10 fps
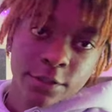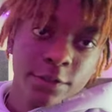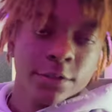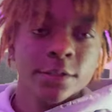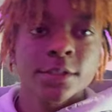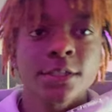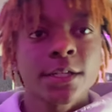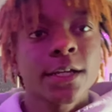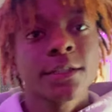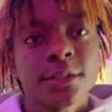you know what I'm
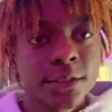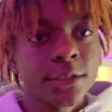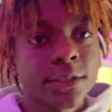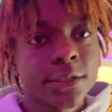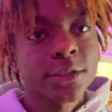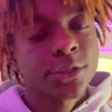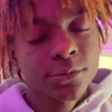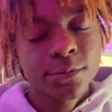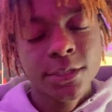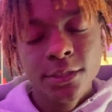saying? I love this girl so
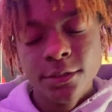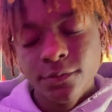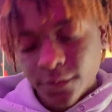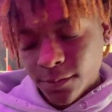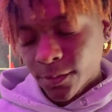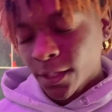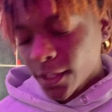much, you feel me?